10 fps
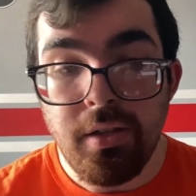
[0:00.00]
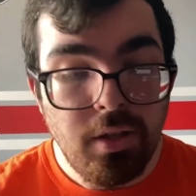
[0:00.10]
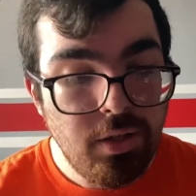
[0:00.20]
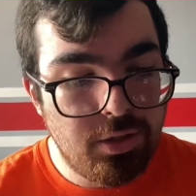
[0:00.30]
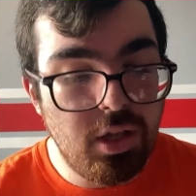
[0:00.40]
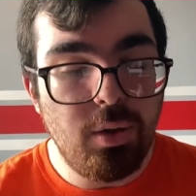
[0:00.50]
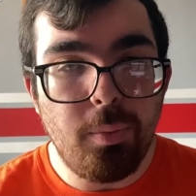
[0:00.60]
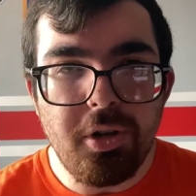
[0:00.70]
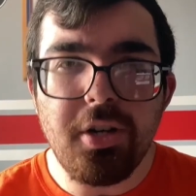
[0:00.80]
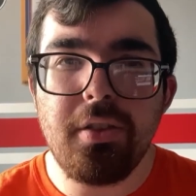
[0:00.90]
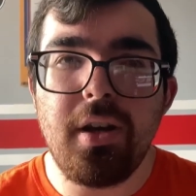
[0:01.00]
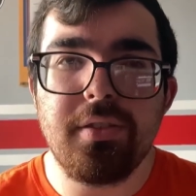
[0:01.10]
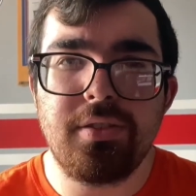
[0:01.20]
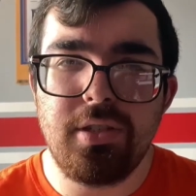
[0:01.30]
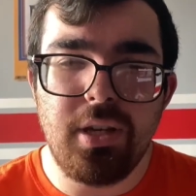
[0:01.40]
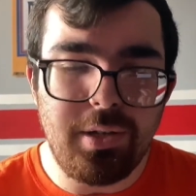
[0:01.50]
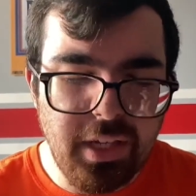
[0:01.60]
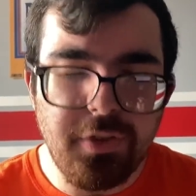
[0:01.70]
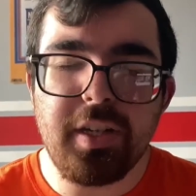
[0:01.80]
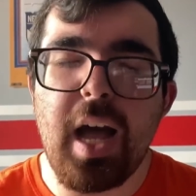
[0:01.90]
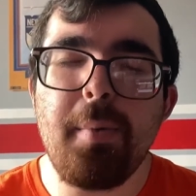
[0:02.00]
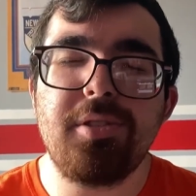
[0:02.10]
So what are your thoughts? So leave your comment